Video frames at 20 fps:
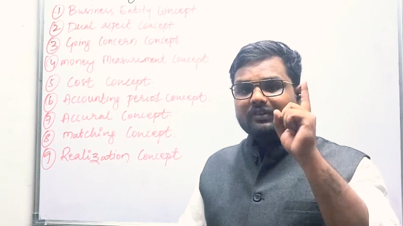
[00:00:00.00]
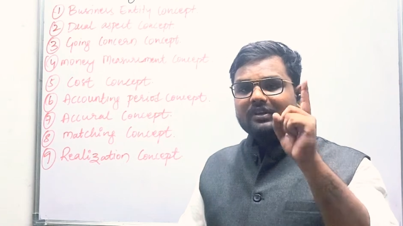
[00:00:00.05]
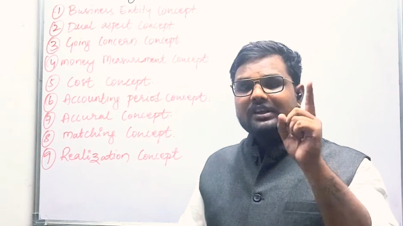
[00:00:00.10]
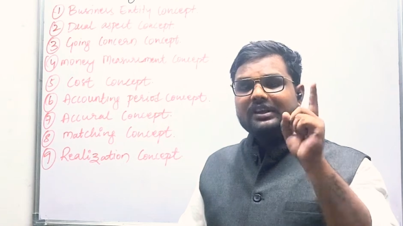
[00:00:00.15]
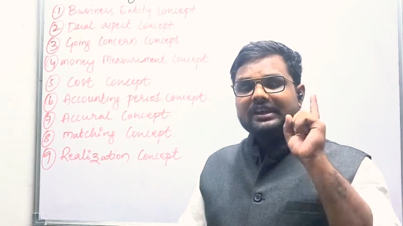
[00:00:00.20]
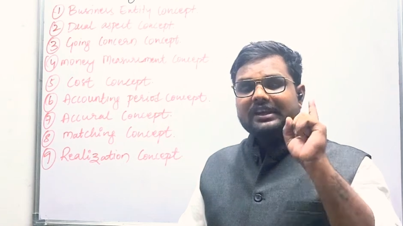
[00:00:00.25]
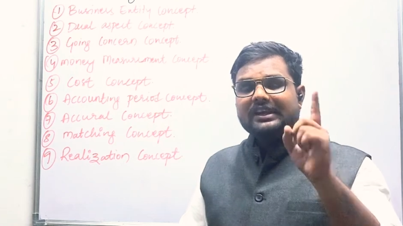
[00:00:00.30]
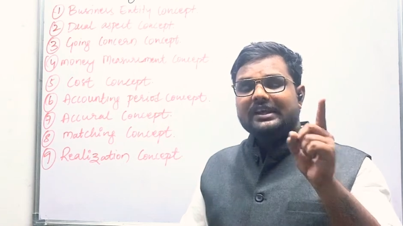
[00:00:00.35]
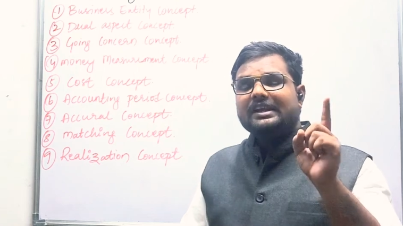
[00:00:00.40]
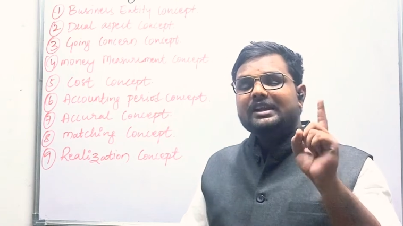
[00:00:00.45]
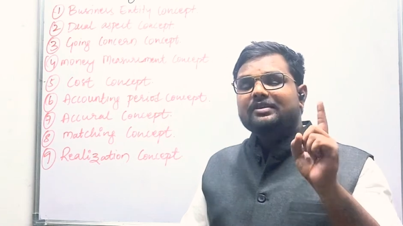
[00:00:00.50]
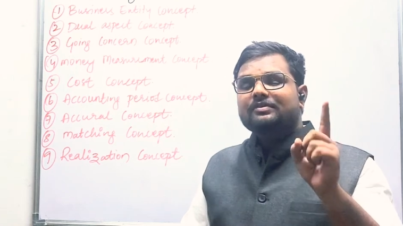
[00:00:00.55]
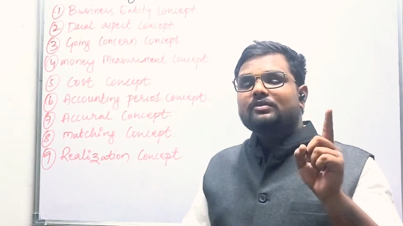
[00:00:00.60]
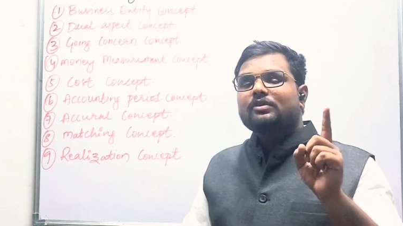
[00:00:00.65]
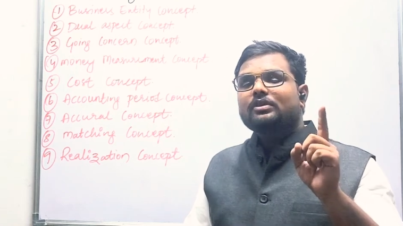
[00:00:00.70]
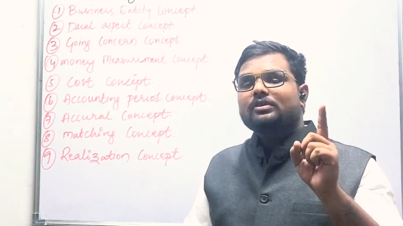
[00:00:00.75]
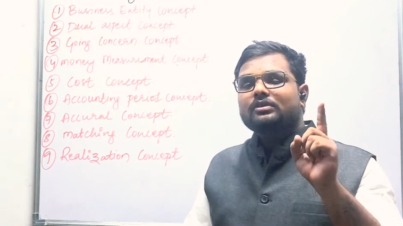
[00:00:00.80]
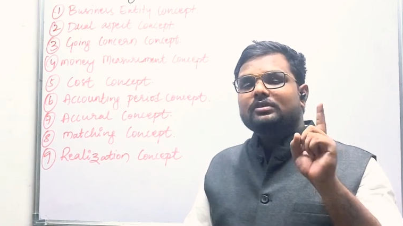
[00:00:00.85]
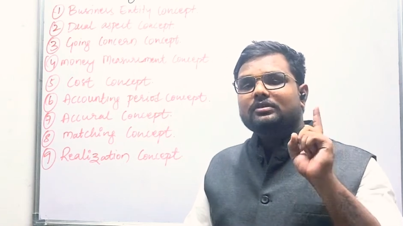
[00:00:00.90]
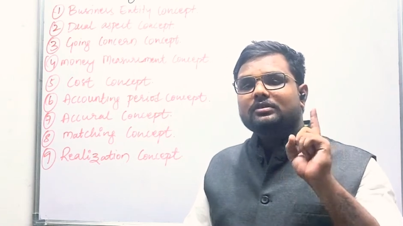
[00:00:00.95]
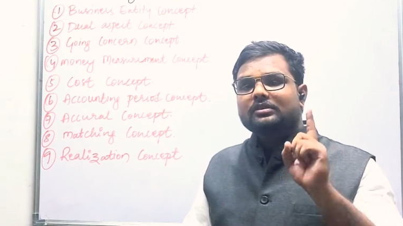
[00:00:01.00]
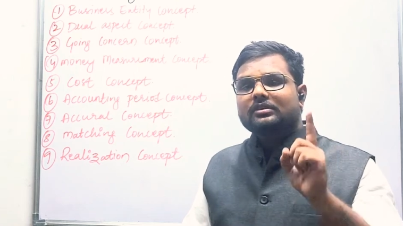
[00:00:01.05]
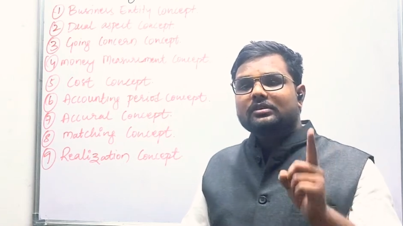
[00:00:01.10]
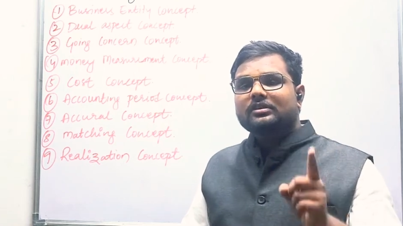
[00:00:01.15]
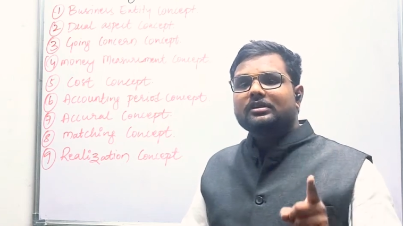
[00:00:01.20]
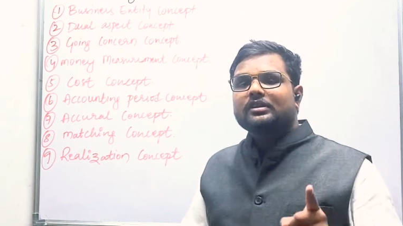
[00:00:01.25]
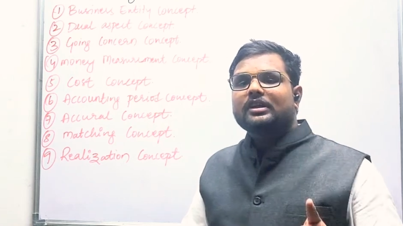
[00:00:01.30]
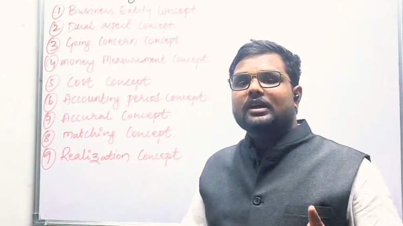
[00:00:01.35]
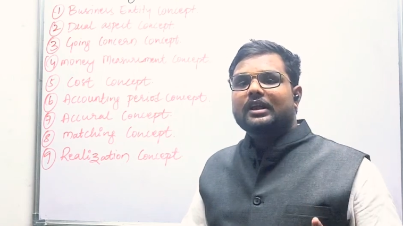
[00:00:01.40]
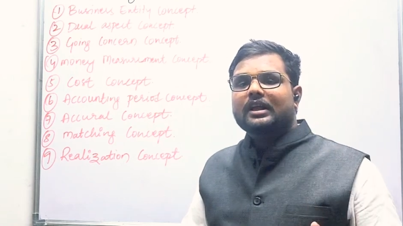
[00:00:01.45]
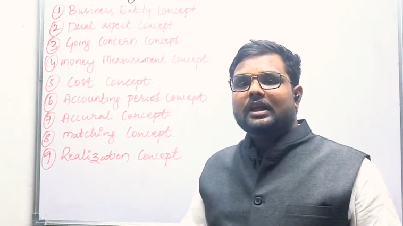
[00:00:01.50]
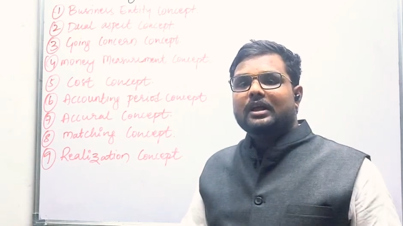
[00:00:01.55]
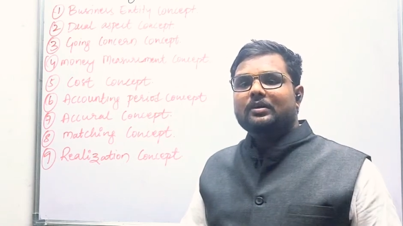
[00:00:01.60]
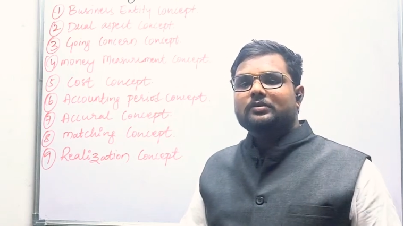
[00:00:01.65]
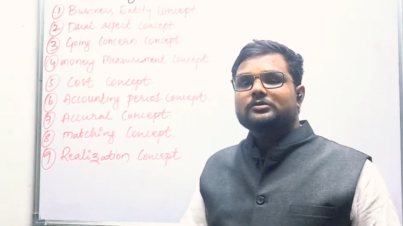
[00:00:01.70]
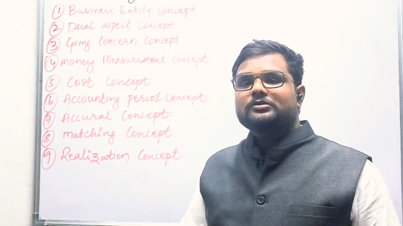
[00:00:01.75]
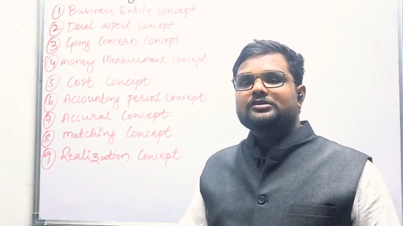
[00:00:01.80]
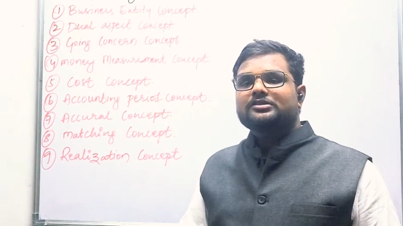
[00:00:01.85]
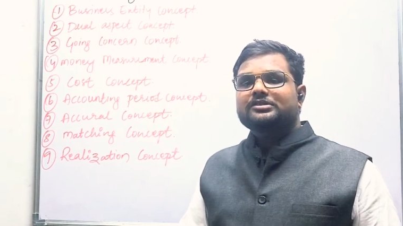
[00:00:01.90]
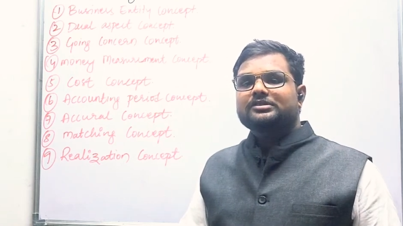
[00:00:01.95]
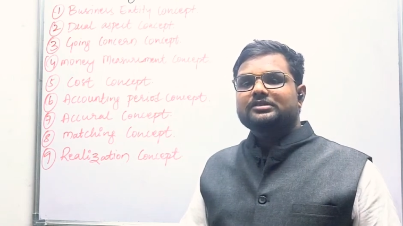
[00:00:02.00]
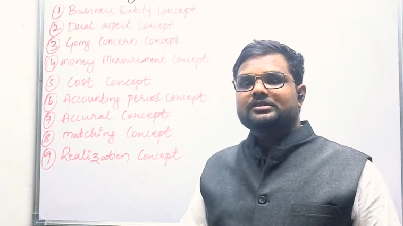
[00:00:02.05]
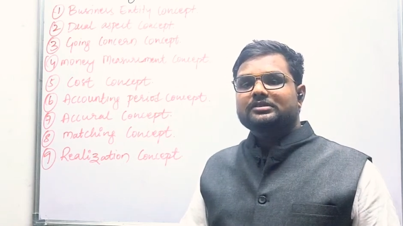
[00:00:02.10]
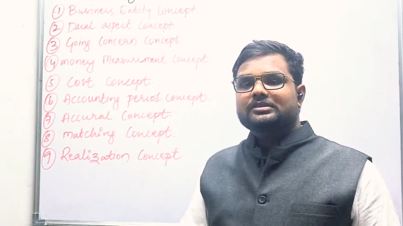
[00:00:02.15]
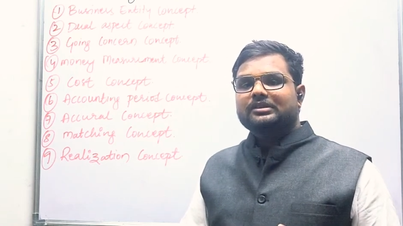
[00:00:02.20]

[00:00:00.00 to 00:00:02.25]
he really want to learn accounts,